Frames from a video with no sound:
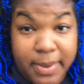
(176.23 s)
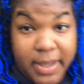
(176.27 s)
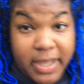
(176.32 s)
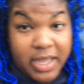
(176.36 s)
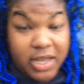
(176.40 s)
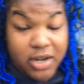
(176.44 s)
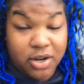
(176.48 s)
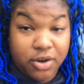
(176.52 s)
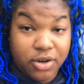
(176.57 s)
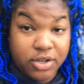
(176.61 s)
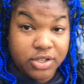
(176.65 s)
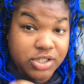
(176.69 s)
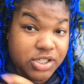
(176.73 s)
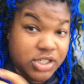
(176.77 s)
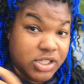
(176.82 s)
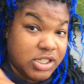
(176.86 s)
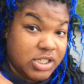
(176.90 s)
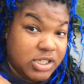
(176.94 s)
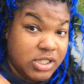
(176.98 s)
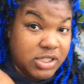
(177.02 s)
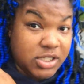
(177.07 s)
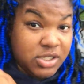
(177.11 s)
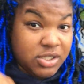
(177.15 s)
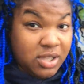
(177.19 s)

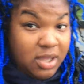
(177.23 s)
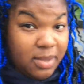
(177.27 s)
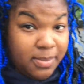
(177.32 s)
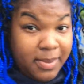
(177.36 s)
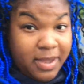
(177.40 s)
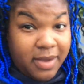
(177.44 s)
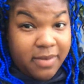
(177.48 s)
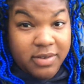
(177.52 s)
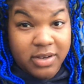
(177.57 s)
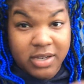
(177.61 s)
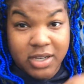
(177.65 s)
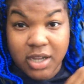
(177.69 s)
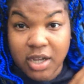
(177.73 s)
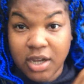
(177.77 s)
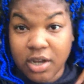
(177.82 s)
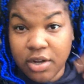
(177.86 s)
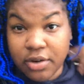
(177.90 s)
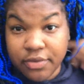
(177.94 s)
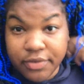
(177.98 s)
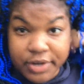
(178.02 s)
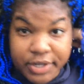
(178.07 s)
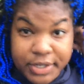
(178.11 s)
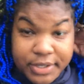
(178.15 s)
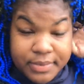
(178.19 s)
NRG, so I'm not really
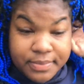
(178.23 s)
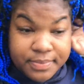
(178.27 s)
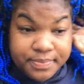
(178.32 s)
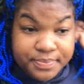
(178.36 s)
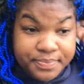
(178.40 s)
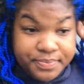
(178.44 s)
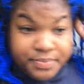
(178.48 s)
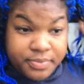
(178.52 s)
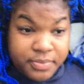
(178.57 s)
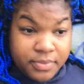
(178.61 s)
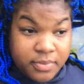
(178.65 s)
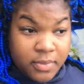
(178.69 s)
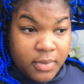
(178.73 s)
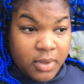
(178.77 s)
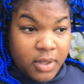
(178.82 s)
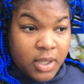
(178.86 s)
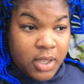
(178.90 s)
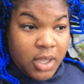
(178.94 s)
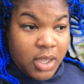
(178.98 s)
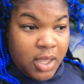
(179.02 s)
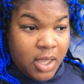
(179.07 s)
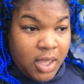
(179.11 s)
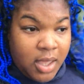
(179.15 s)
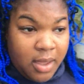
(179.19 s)
hungry.
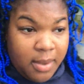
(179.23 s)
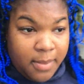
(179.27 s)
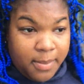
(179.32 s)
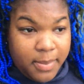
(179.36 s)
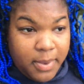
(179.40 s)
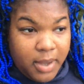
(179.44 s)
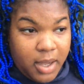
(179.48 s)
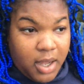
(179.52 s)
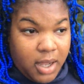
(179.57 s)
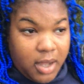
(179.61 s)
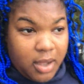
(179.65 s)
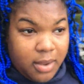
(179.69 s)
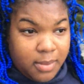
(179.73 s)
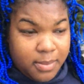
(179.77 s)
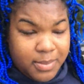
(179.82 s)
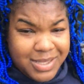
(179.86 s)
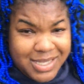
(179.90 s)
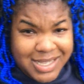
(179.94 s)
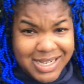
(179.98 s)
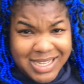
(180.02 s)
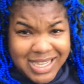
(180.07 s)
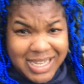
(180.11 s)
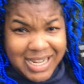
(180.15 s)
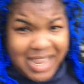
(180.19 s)

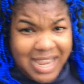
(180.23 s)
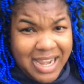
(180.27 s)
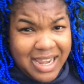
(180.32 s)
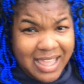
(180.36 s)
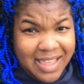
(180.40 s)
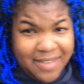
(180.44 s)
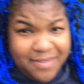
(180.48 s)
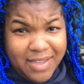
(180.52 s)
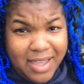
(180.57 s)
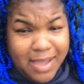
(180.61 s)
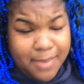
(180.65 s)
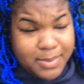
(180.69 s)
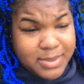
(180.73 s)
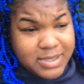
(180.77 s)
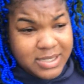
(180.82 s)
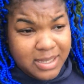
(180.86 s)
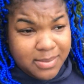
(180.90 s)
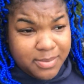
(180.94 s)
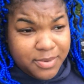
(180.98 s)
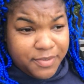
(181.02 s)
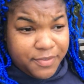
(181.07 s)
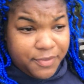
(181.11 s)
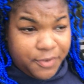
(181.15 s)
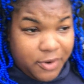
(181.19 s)
Then again, I didn't have an
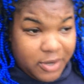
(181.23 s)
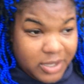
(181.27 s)
appetite before